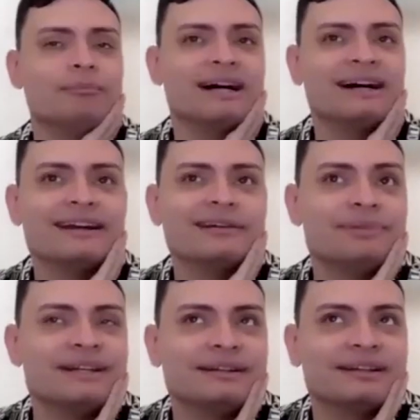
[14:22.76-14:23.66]
my
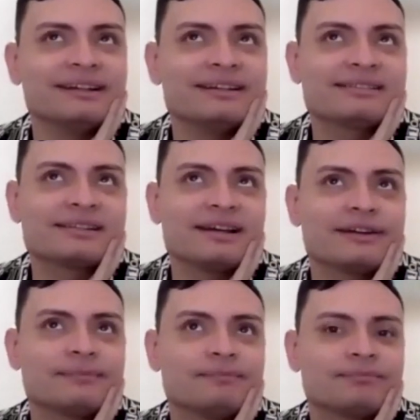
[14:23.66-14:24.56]
opinion is
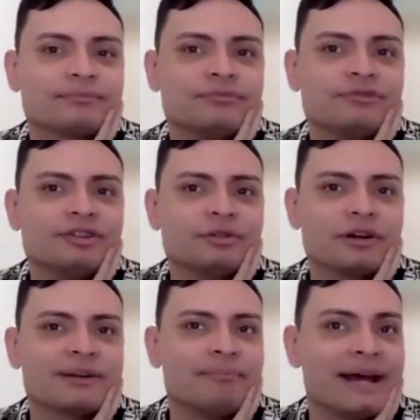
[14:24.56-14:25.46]
that New
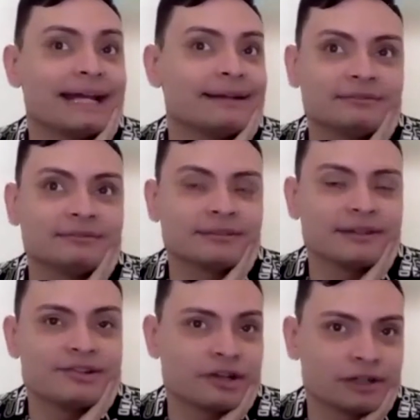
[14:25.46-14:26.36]
York men
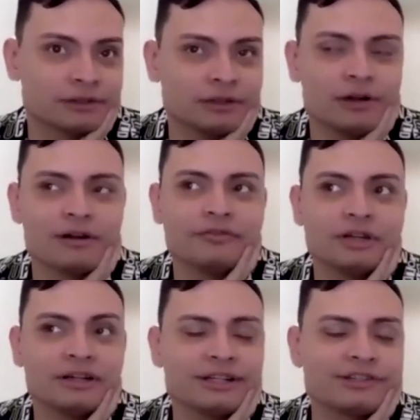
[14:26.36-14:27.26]
in general are
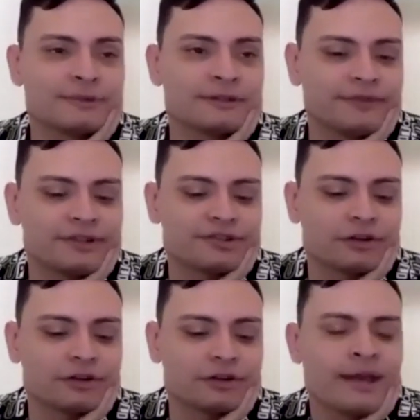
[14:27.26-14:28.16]
very
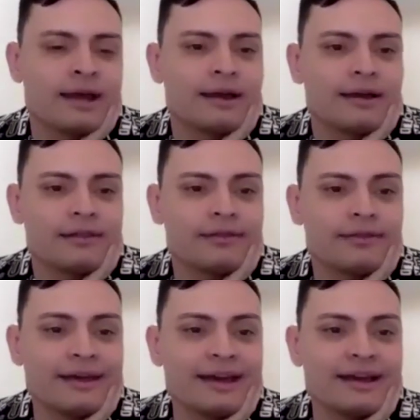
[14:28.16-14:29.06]
superficial.
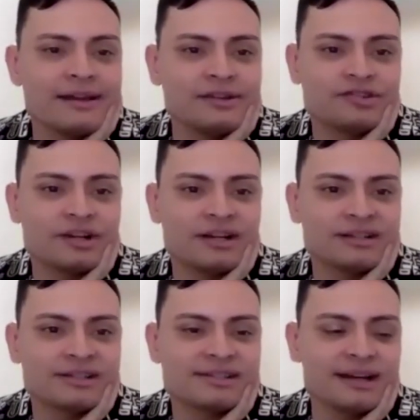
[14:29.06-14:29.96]
They
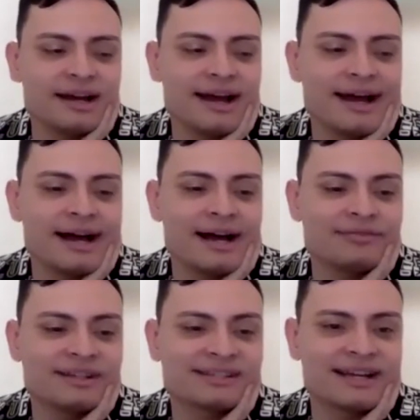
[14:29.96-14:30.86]
just have
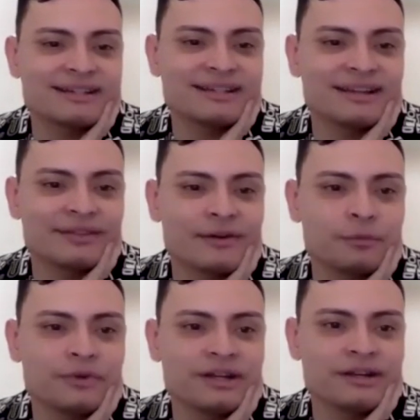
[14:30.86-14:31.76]
this idea that
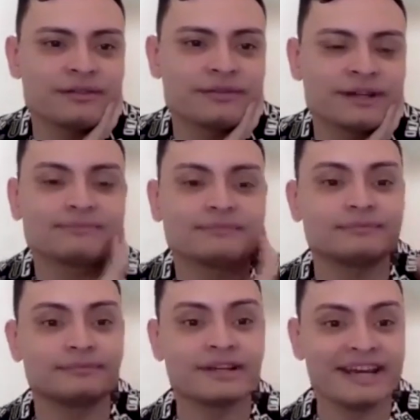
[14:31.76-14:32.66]
we, that
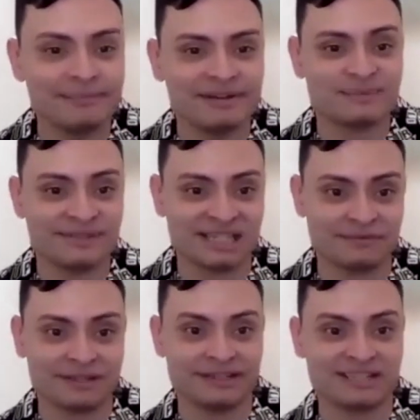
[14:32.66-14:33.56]
gay men
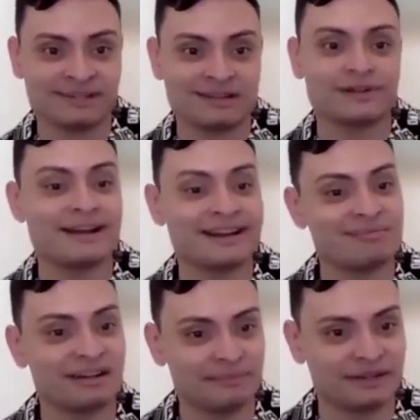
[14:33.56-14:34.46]
specifically, as myself, I came
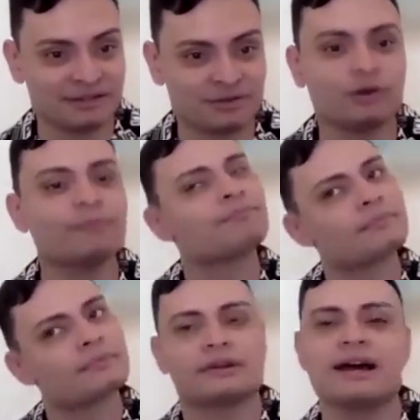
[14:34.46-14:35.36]
out of middle school,
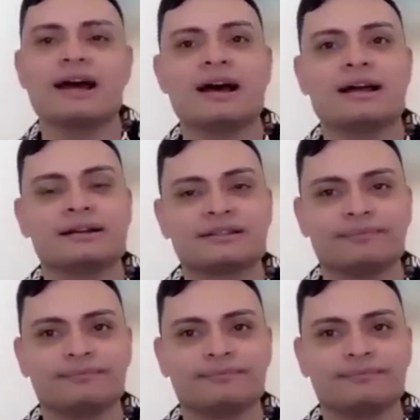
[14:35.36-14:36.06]
and